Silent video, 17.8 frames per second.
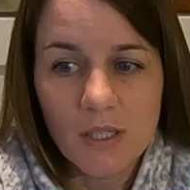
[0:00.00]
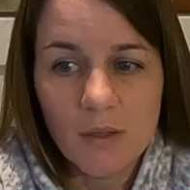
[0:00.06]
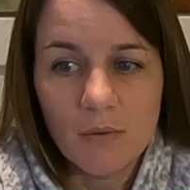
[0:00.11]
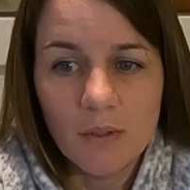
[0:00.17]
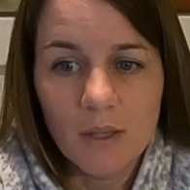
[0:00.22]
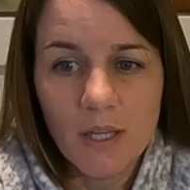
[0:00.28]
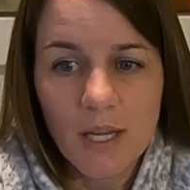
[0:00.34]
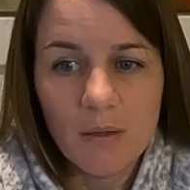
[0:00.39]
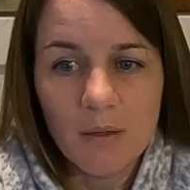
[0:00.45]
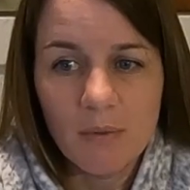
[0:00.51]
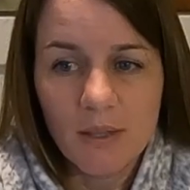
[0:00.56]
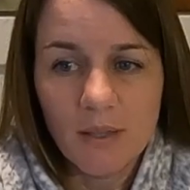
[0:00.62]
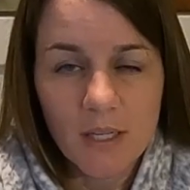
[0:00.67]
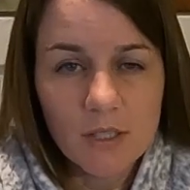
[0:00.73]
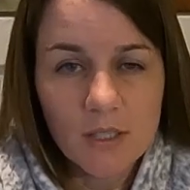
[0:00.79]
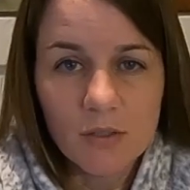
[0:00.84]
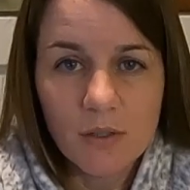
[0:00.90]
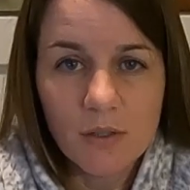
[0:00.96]
I would like, but
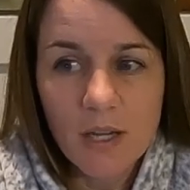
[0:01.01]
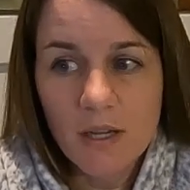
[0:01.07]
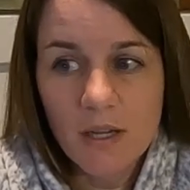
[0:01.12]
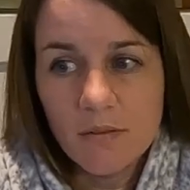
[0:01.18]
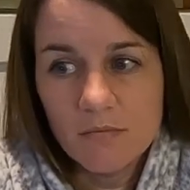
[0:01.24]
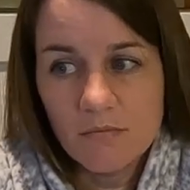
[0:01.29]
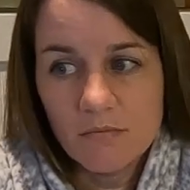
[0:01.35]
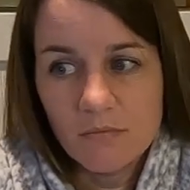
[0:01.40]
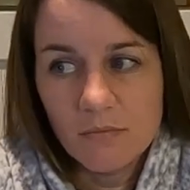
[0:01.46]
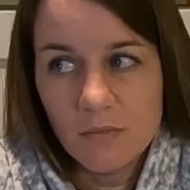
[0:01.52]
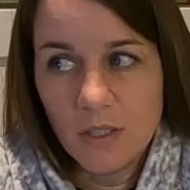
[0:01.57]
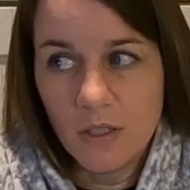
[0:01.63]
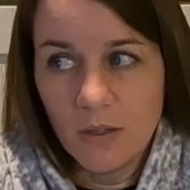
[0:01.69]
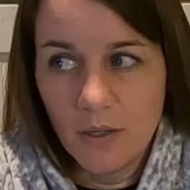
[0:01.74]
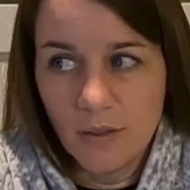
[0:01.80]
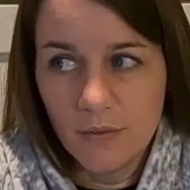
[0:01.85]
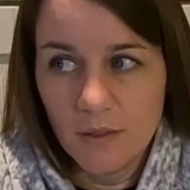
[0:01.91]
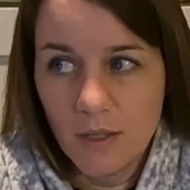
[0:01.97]
that's okay. You
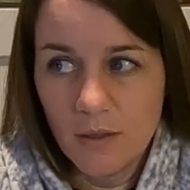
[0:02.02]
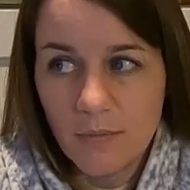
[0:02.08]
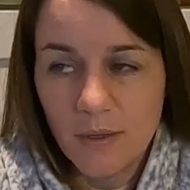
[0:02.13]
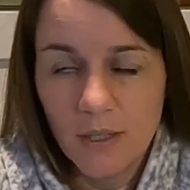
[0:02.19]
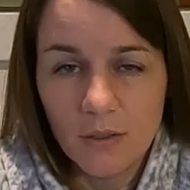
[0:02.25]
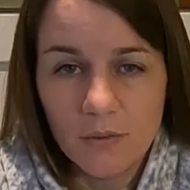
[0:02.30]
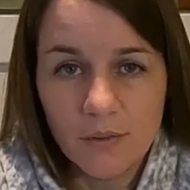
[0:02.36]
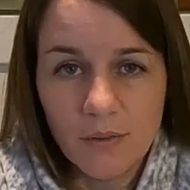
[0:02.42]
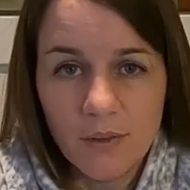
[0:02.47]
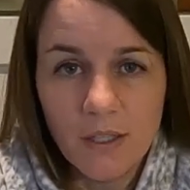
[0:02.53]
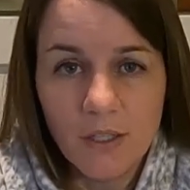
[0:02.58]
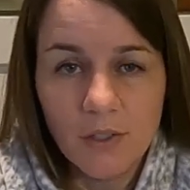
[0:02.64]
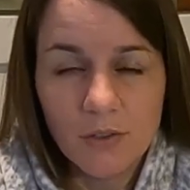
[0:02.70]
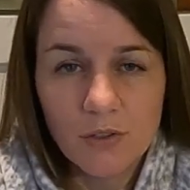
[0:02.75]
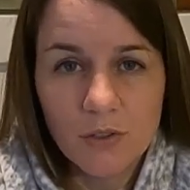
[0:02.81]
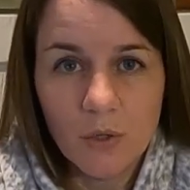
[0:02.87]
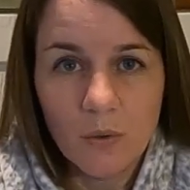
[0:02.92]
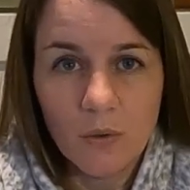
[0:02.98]
know, I've got my own
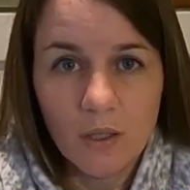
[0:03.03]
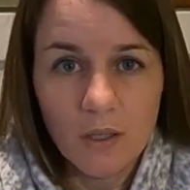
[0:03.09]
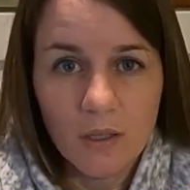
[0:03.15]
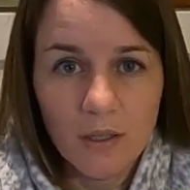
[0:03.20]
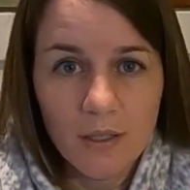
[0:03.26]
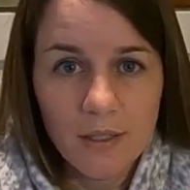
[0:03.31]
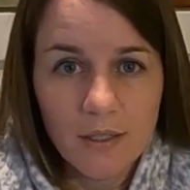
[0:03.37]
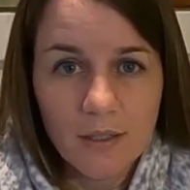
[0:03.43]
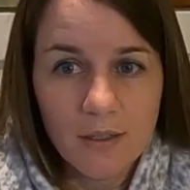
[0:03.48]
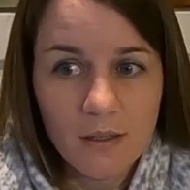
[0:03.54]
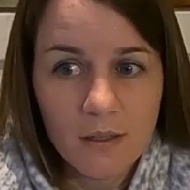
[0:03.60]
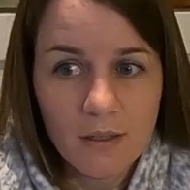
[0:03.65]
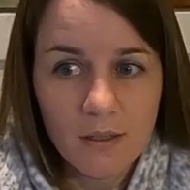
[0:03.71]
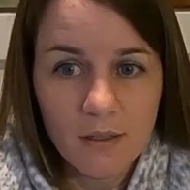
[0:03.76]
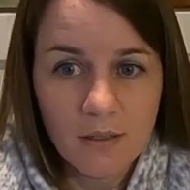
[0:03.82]
things going on, and